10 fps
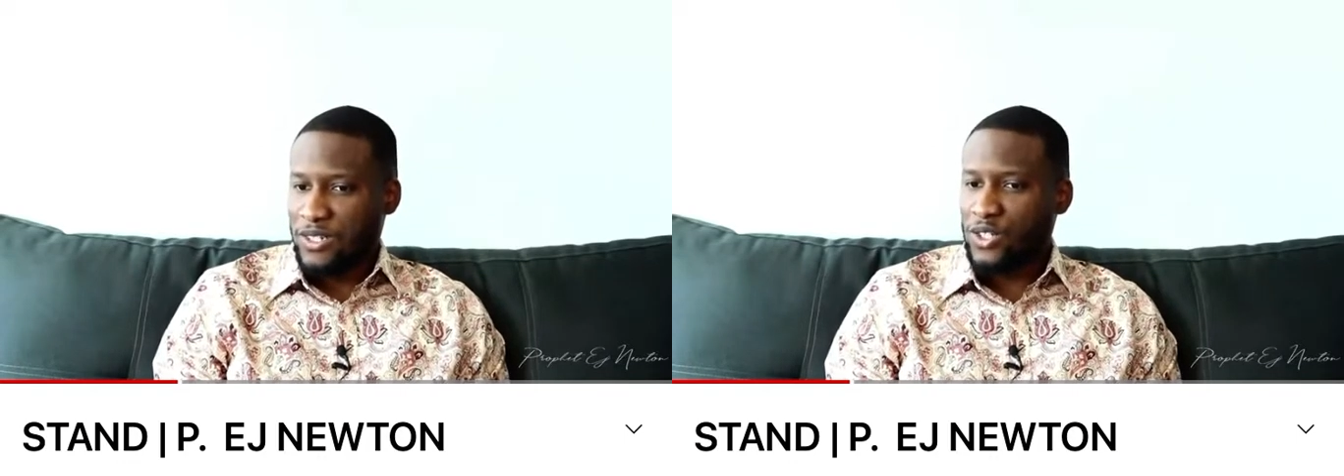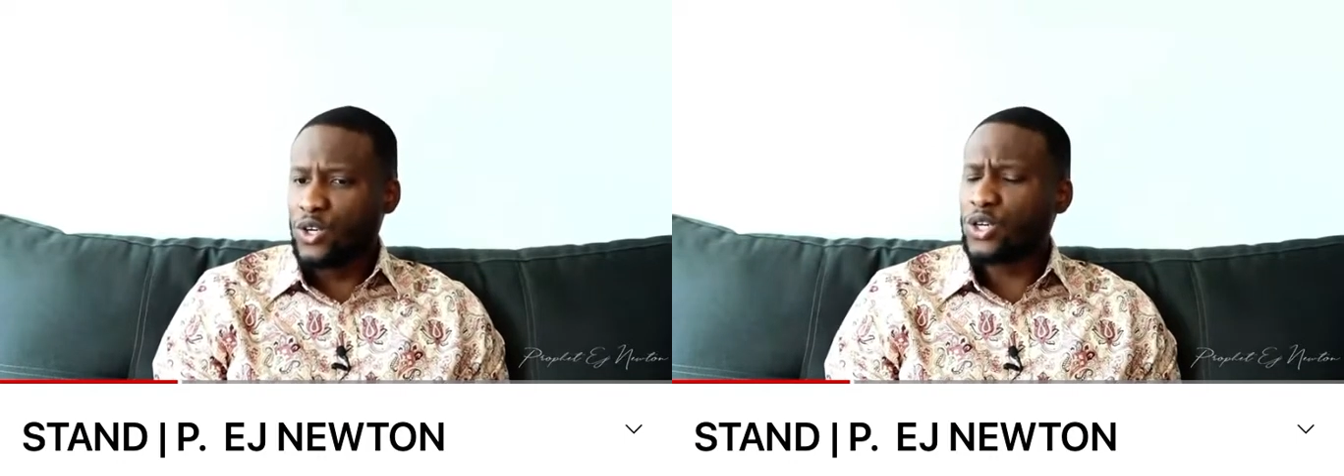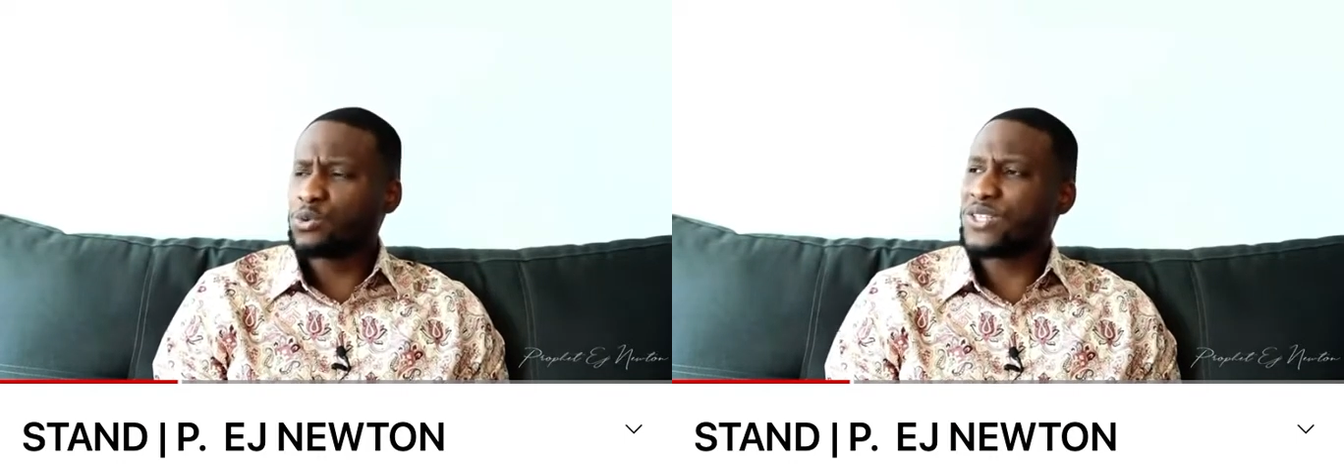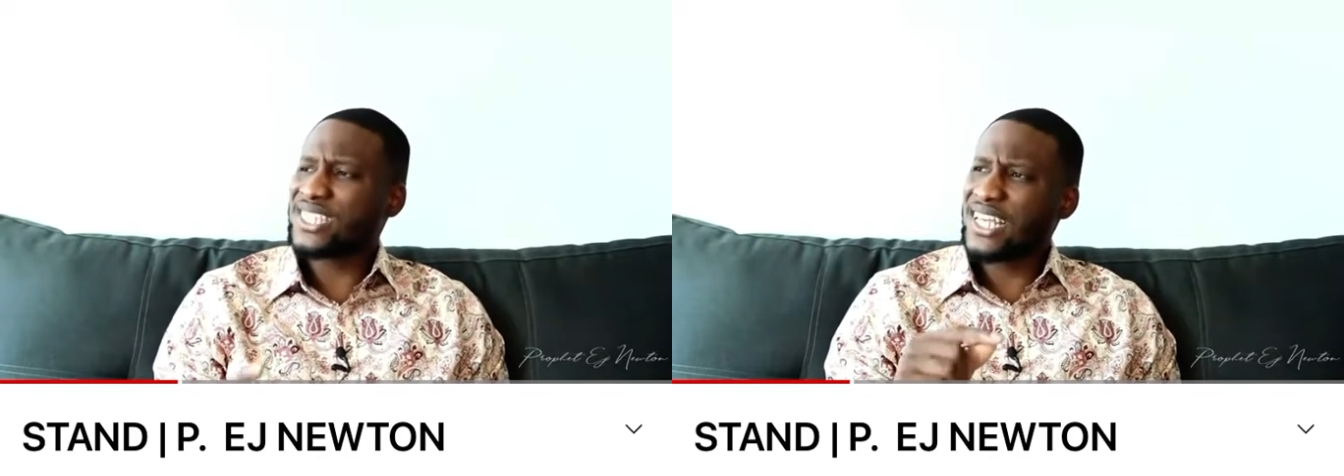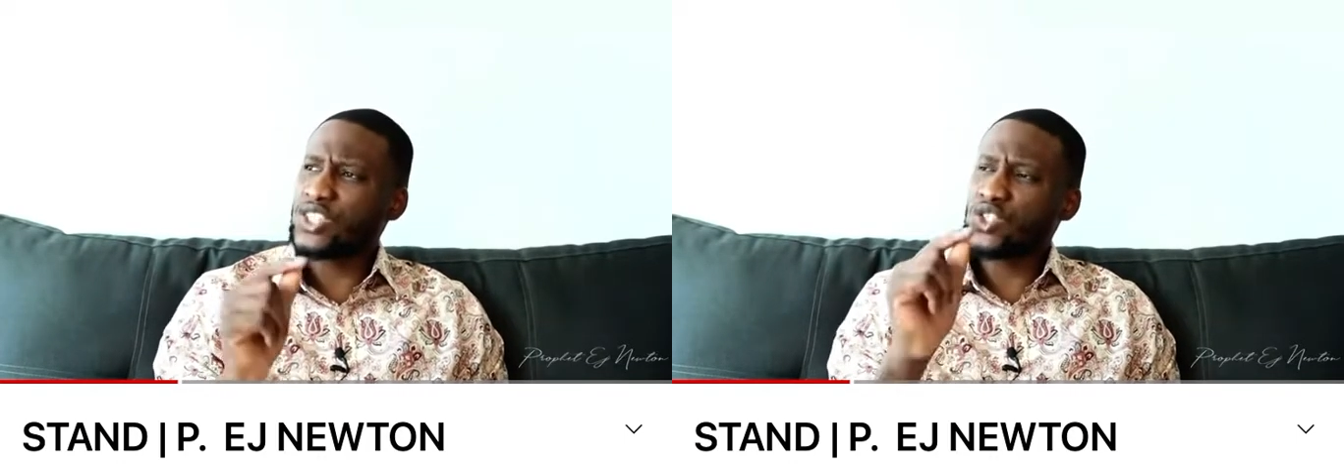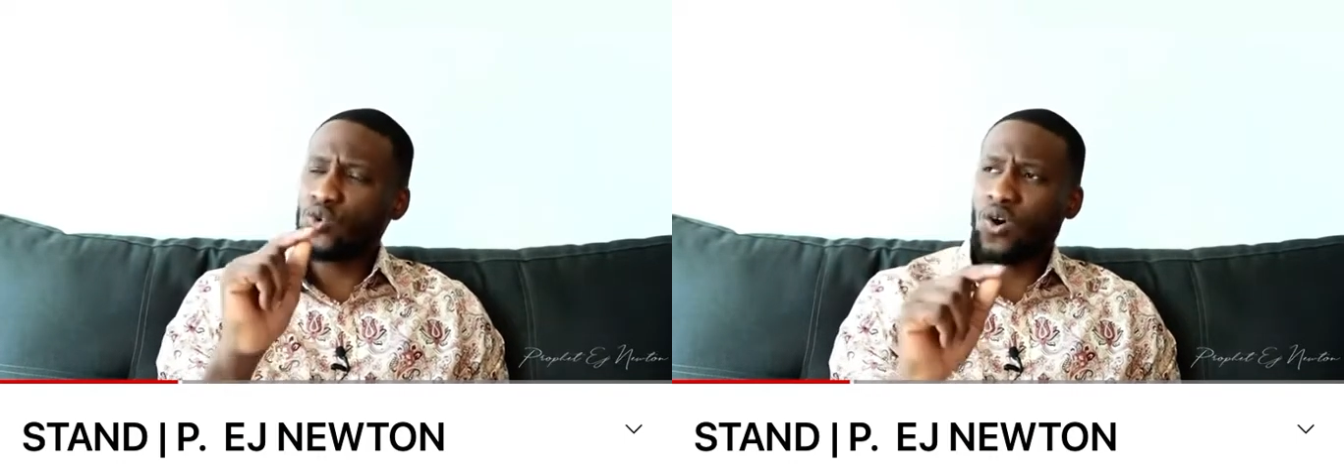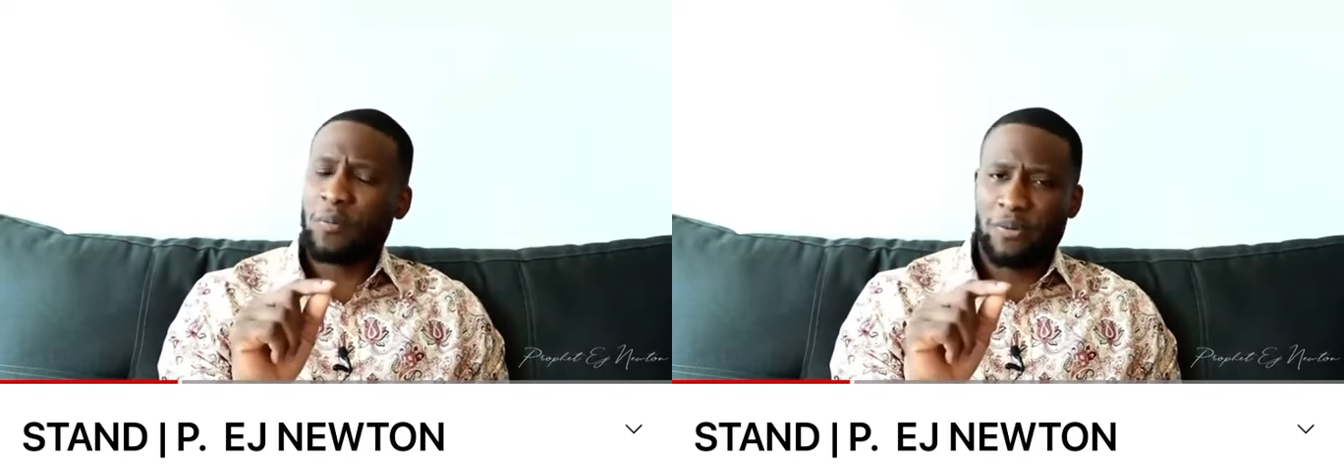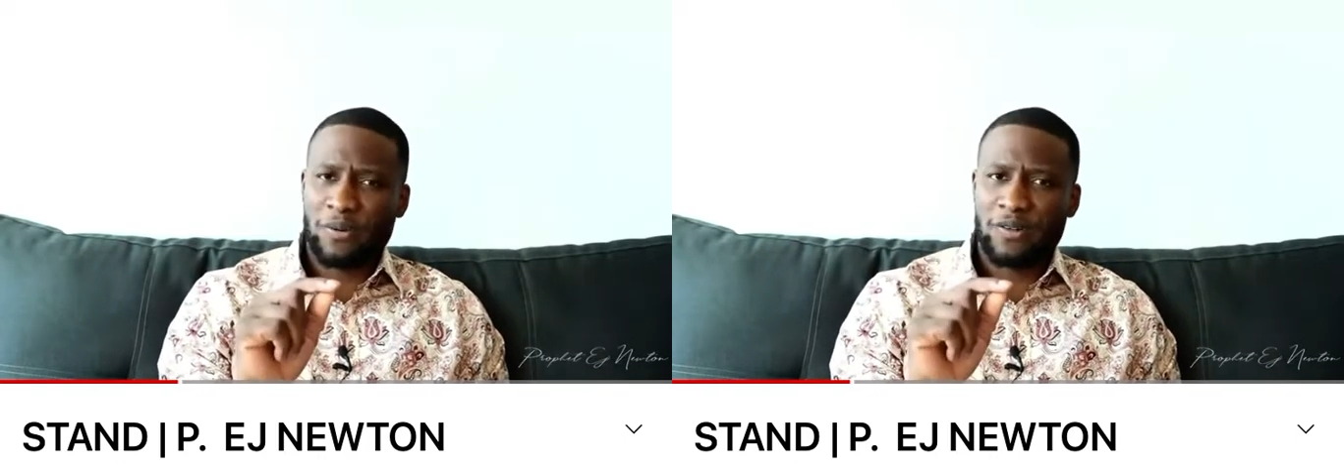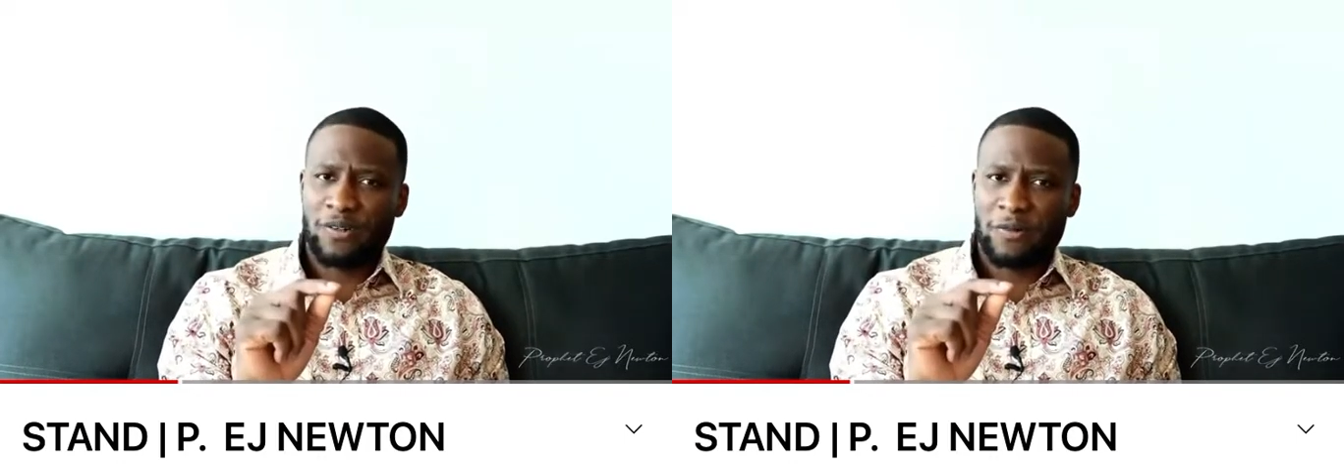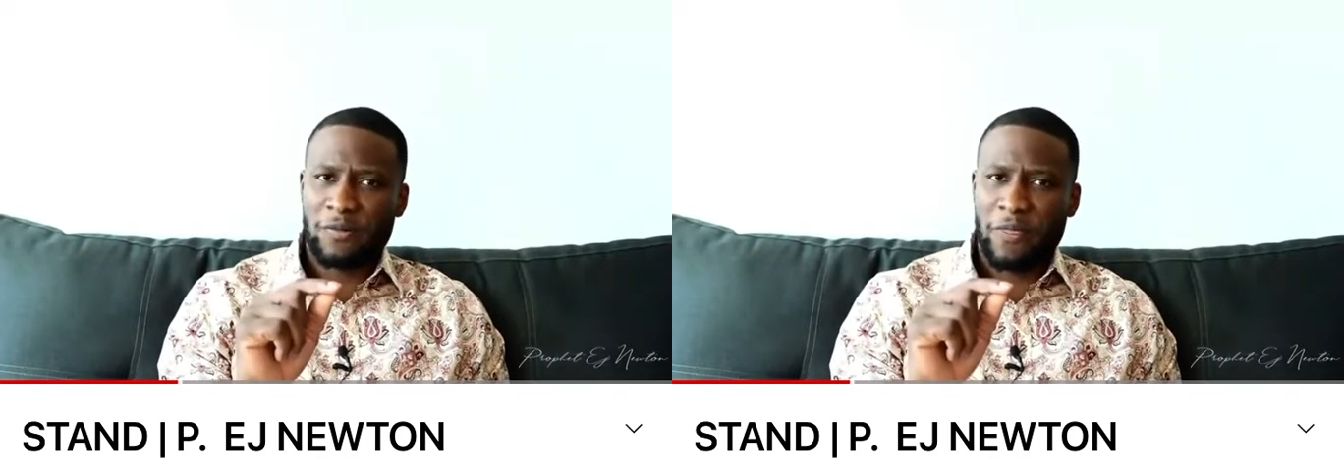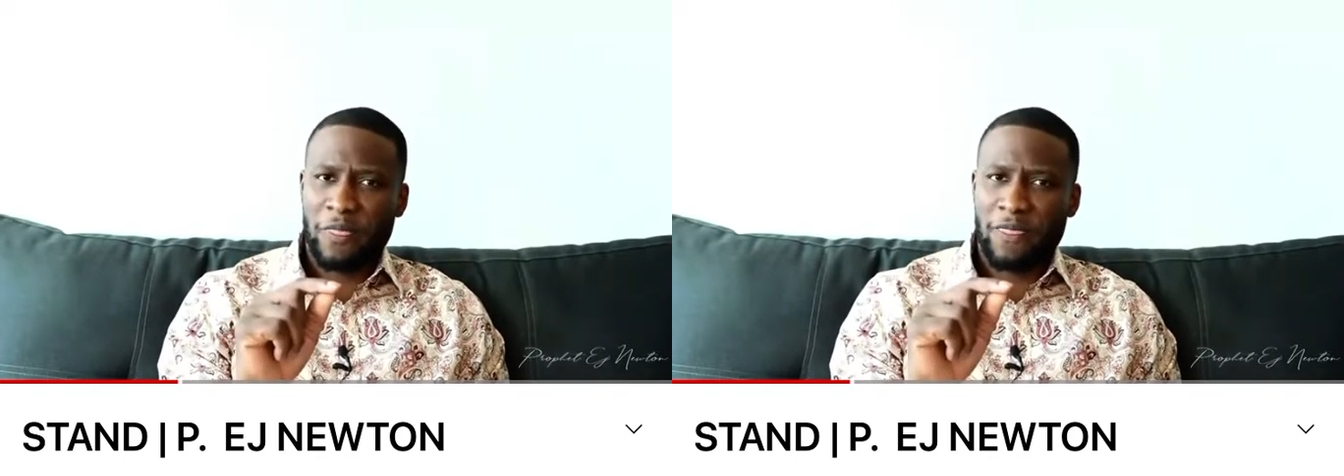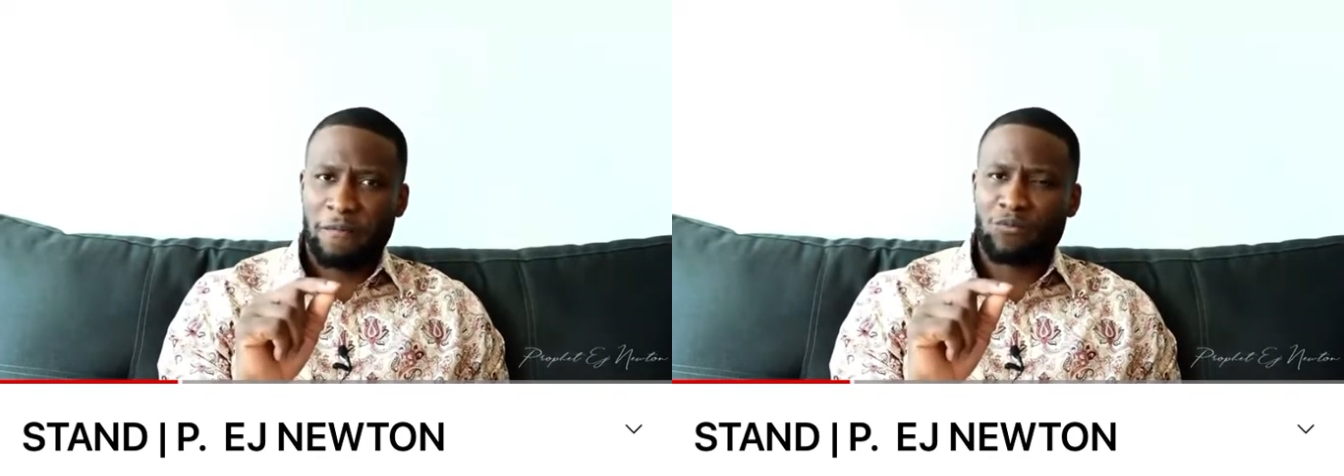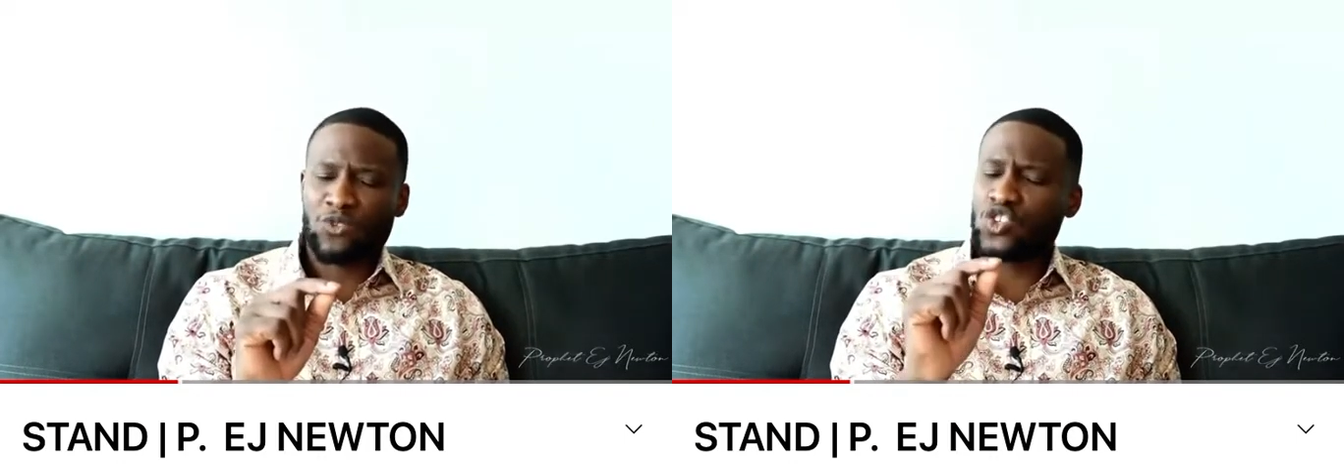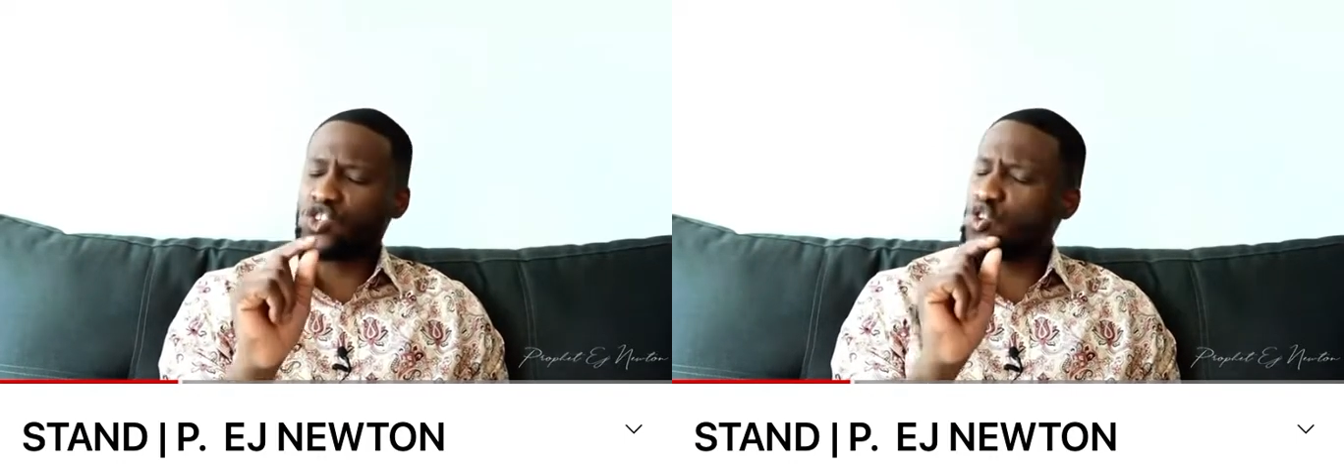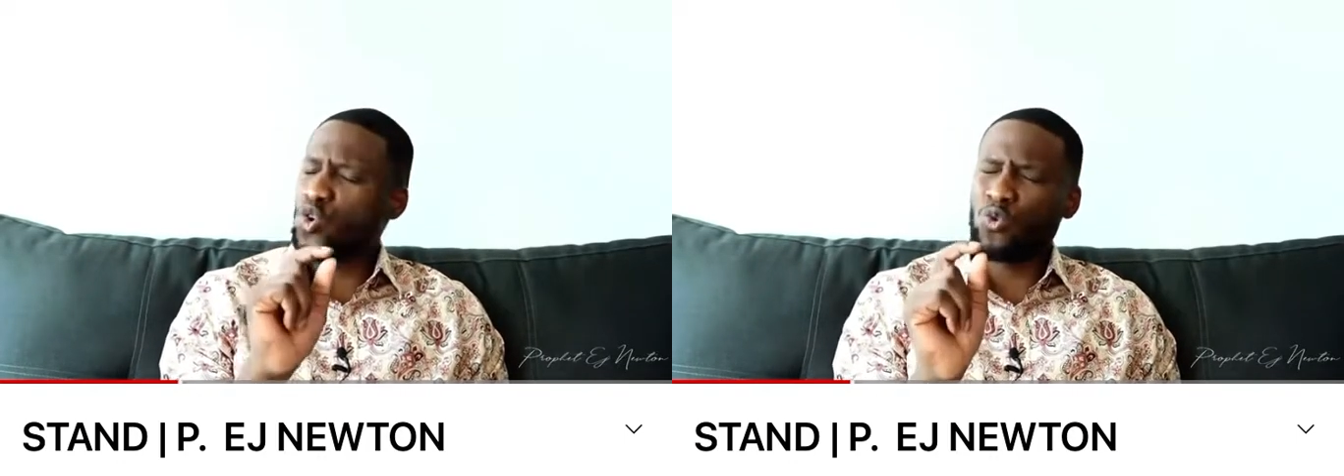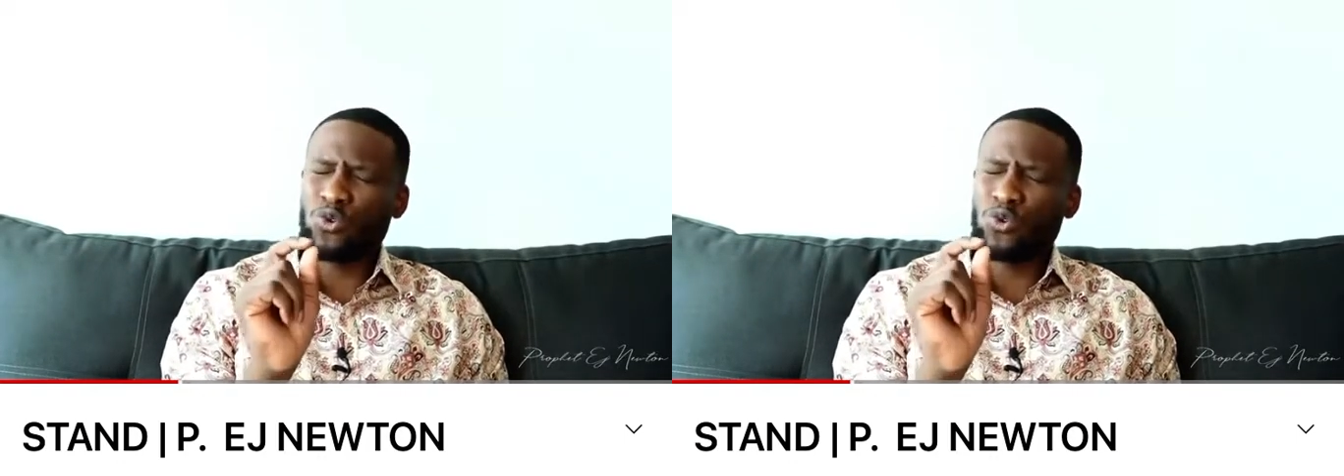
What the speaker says: God will set you up so